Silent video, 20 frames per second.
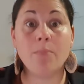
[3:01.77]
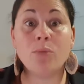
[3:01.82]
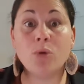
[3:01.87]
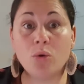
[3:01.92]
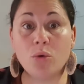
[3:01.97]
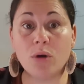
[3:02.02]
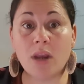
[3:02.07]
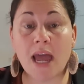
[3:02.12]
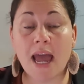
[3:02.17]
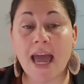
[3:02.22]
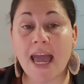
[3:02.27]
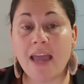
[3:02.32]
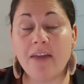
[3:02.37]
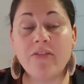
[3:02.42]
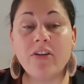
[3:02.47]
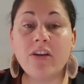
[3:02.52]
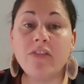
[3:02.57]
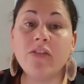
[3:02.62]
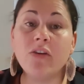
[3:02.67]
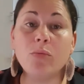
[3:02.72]
good at,
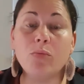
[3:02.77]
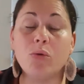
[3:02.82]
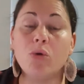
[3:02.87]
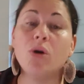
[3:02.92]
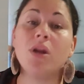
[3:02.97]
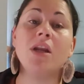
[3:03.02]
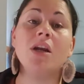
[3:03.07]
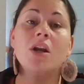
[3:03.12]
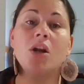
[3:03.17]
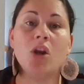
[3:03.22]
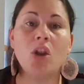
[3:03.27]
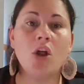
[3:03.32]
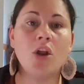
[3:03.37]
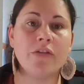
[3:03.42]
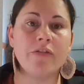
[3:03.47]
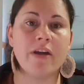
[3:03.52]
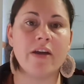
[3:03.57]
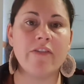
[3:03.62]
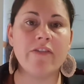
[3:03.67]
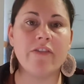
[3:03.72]
even if you put in a lot
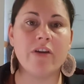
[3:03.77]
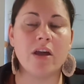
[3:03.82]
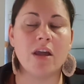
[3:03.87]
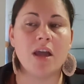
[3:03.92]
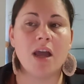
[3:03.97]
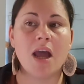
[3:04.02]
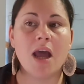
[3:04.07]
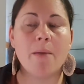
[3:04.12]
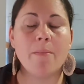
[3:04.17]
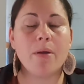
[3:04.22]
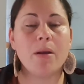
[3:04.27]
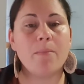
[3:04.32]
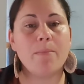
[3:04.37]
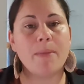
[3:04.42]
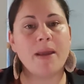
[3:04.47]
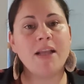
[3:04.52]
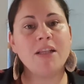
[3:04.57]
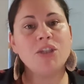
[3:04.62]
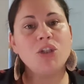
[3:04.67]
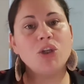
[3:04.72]
of effort, but it
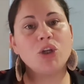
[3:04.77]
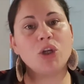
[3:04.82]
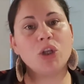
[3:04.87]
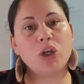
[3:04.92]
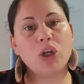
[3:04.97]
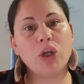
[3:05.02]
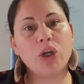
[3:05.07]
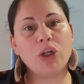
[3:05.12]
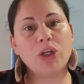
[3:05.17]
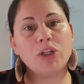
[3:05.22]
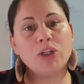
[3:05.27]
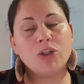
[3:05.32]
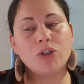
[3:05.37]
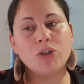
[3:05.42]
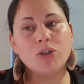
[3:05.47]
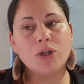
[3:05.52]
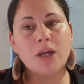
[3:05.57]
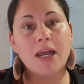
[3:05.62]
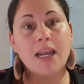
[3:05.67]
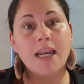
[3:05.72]
means you can learn
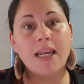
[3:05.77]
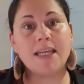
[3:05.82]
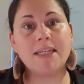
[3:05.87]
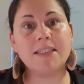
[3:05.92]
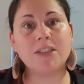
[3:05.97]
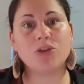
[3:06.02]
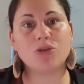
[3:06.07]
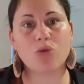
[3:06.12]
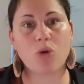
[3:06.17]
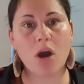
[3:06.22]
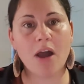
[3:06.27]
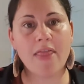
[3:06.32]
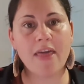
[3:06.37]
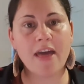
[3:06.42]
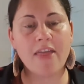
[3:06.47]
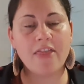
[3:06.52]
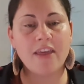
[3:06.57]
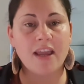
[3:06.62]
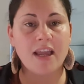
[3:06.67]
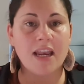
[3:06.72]
to at least try
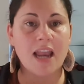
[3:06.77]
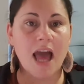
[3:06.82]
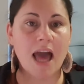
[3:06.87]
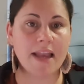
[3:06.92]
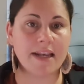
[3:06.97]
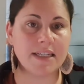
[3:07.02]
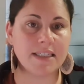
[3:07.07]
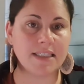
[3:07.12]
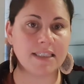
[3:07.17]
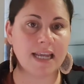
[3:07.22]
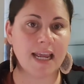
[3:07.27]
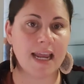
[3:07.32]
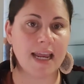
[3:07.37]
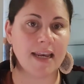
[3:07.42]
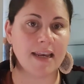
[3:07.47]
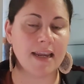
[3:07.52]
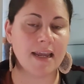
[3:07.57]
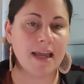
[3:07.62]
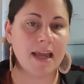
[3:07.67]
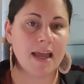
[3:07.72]
that thing and
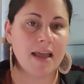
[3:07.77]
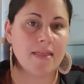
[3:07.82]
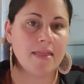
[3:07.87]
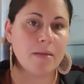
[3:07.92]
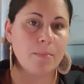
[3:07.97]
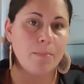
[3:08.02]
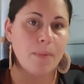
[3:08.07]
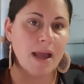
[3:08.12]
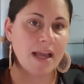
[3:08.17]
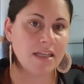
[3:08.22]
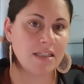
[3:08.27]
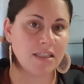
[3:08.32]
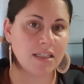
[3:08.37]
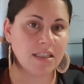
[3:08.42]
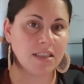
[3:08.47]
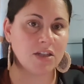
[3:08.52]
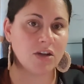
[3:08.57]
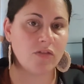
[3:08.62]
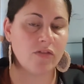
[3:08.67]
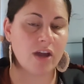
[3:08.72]
understand the
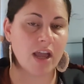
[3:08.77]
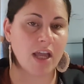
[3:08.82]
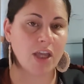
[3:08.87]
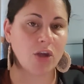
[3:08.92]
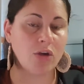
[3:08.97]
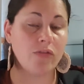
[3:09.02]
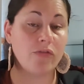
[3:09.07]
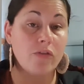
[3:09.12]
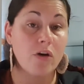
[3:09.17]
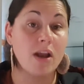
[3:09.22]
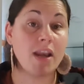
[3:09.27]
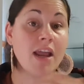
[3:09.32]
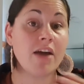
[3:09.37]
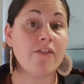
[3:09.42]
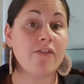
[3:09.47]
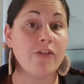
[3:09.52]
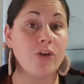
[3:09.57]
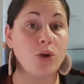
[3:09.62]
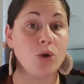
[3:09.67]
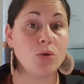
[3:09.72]
basics of it, and you find out
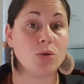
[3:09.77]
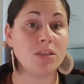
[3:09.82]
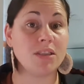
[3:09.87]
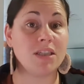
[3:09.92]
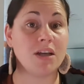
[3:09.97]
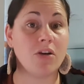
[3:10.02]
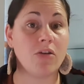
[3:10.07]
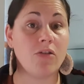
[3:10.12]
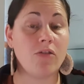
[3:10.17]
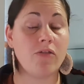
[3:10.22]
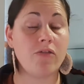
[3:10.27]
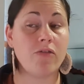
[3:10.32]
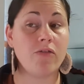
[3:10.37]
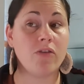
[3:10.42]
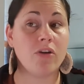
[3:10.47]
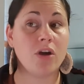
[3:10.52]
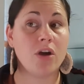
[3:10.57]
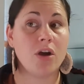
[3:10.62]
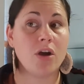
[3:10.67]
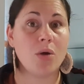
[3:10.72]
for yourself
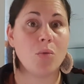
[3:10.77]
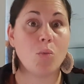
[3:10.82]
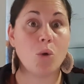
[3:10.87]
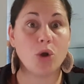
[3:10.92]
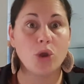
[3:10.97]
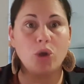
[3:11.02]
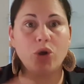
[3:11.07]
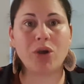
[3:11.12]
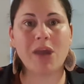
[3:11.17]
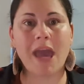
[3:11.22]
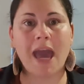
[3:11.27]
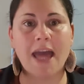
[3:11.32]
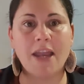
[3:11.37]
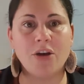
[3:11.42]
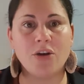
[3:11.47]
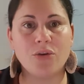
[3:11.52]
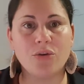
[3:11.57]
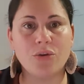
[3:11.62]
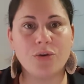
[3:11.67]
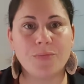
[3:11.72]
what you can
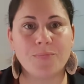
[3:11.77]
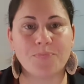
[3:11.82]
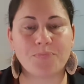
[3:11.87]
do.